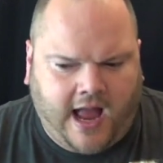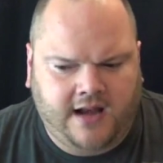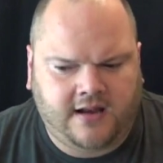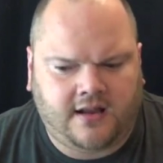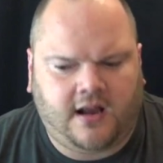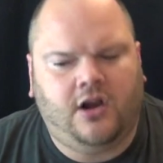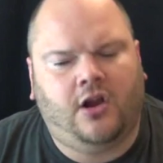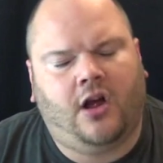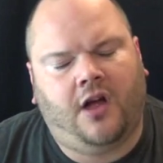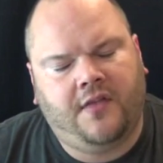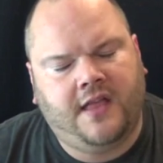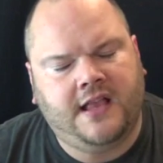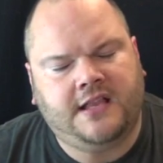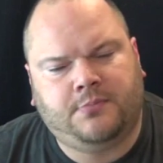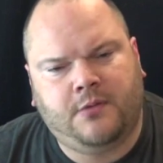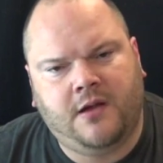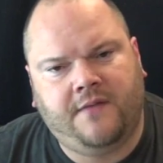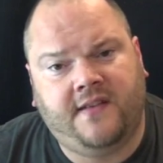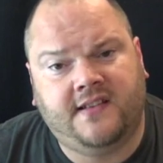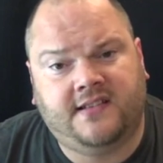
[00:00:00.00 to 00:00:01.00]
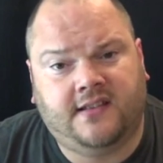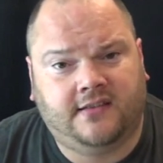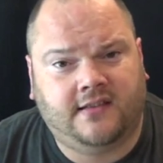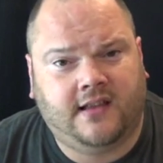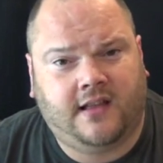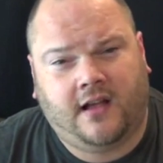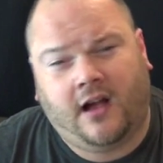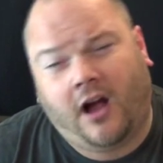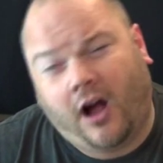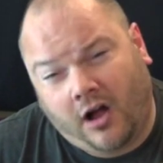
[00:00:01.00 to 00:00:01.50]
And a lot of these movies
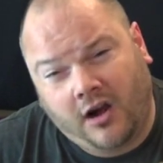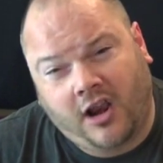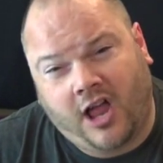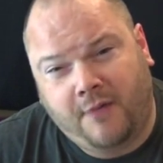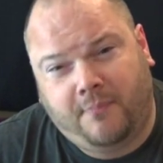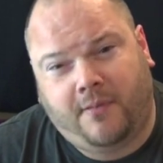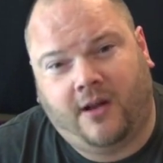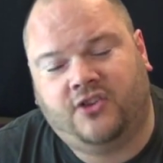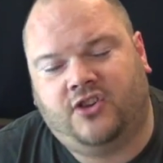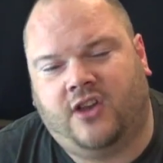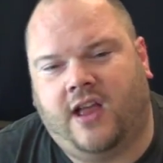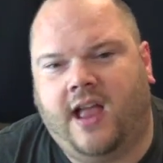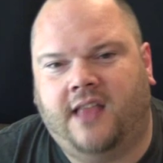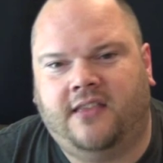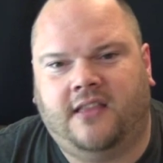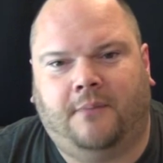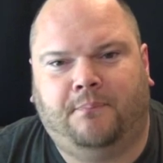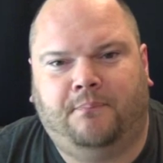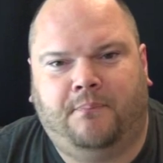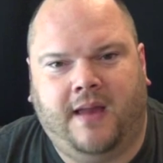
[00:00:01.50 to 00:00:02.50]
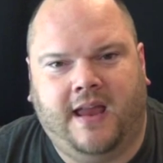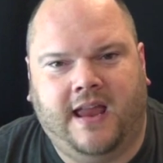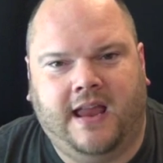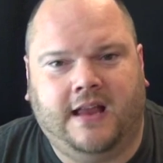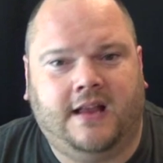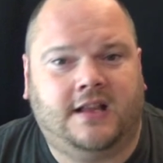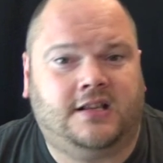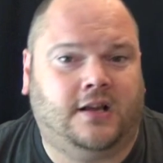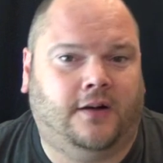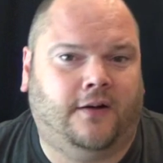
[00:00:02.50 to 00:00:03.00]
that are low budget end up
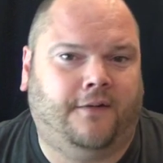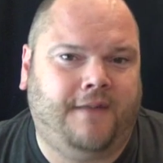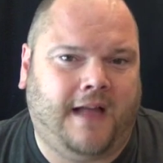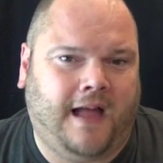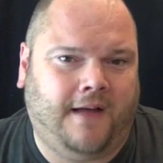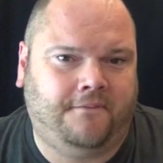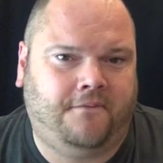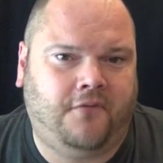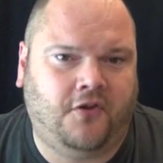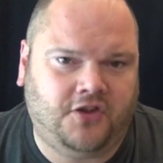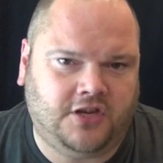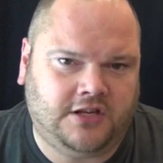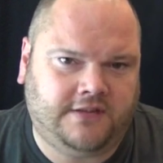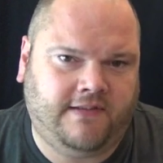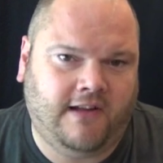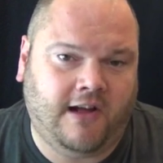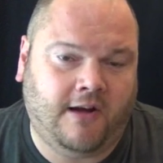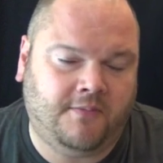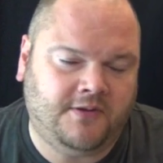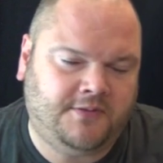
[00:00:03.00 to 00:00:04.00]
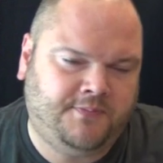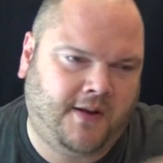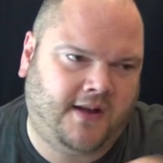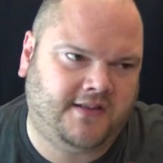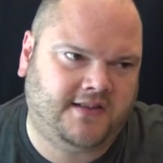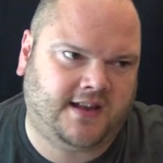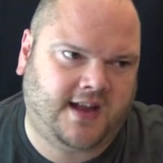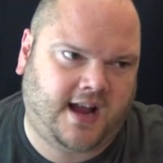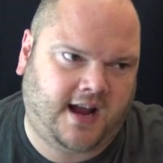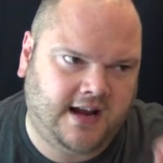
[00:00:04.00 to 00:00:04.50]
being sort of found footage films
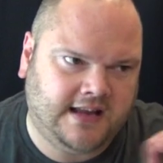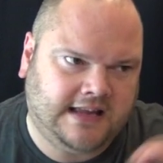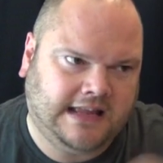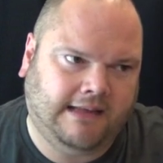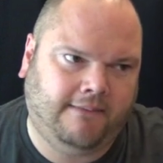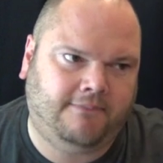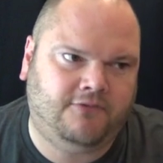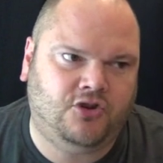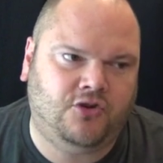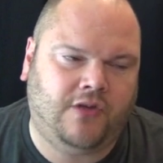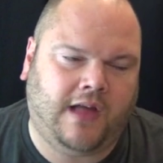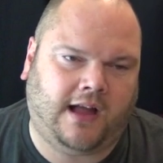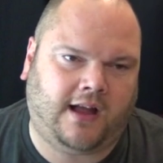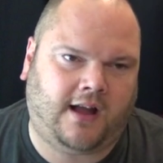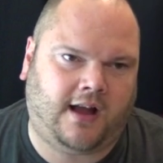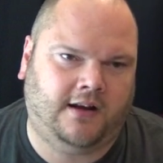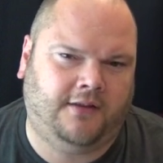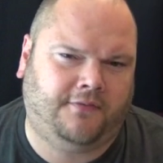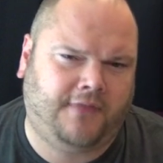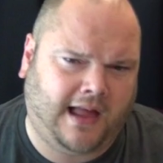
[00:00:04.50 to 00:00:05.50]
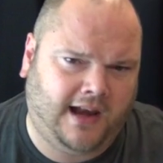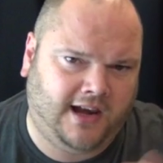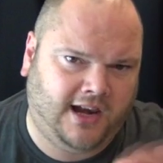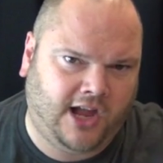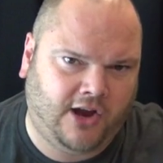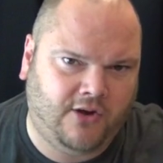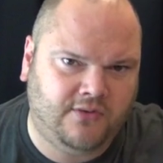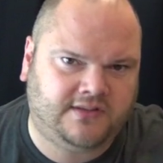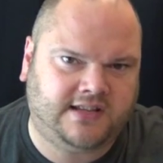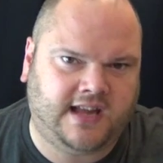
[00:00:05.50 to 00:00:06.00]
because it kind of gives you that kind of that
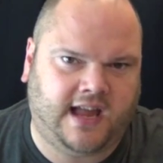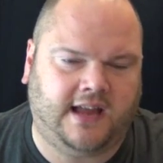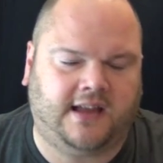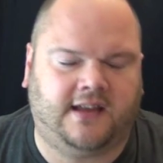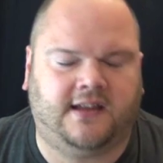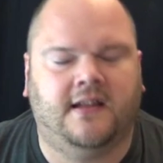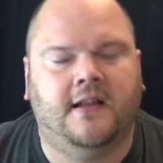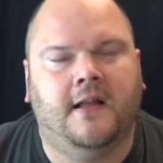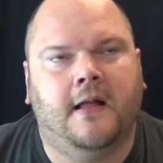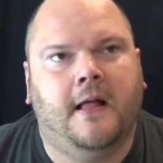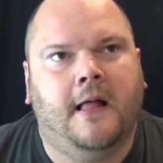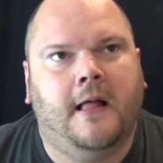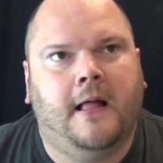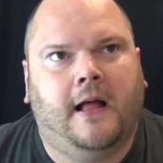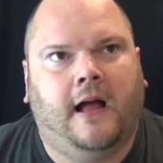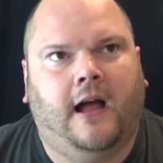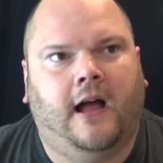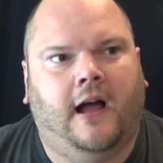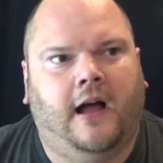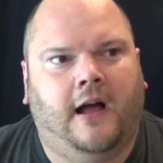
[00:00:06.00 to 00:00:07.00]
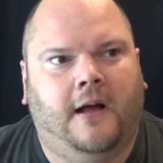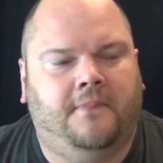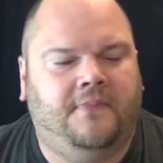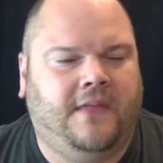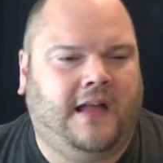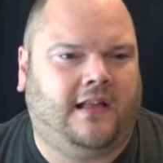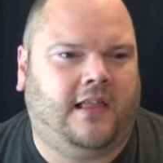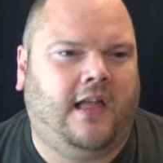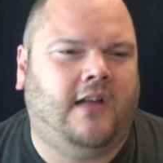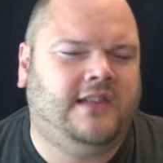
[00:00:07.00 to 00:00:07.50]
low tech,
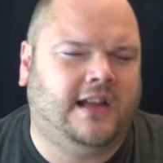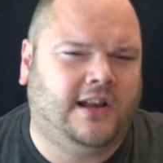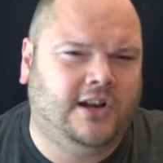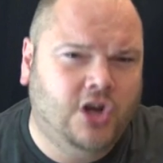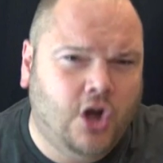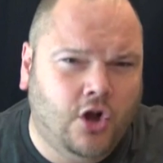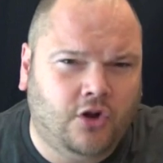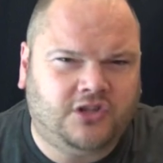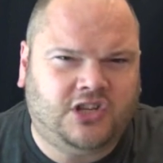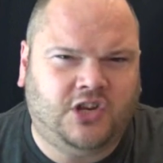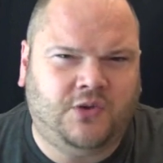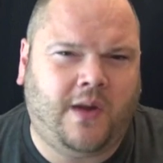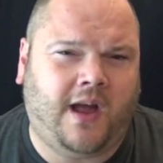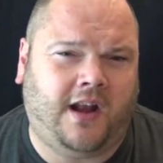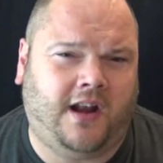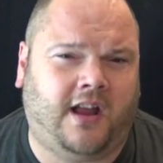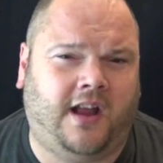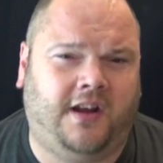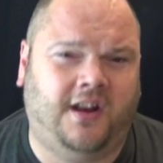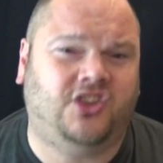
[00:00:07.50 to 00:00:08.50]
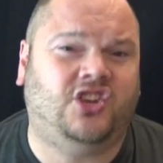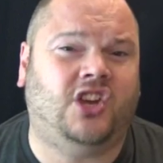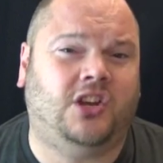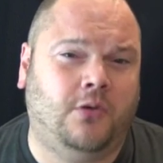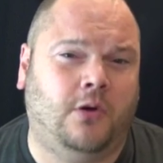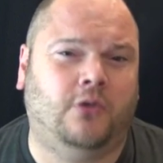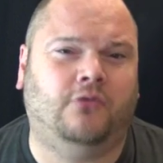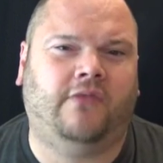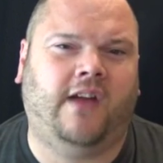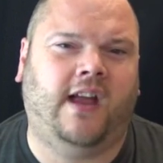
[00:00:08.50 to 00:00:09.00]
uh, low tech look to it and a, and a
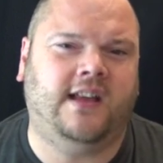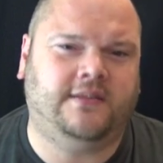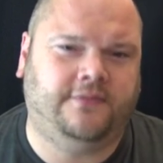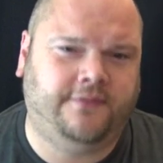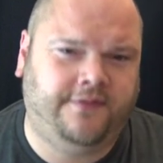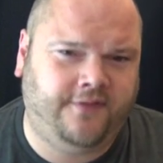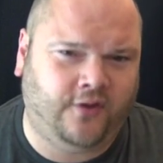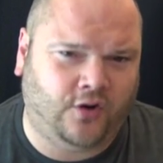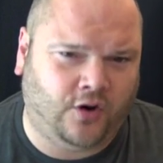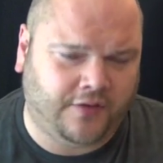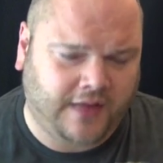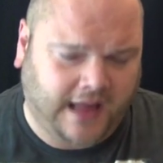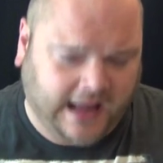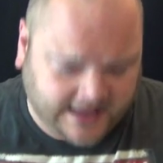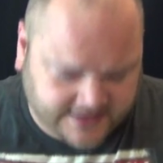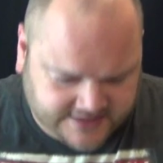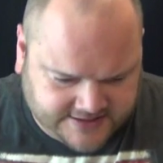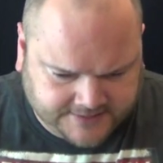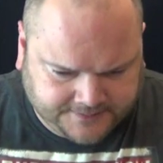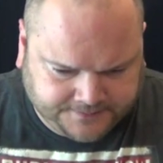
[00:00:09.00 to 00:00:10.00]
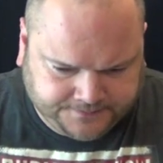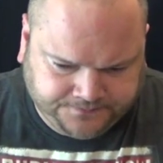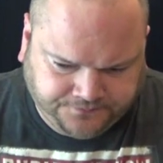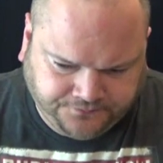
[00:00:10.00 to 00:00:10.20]
genuine reason for that.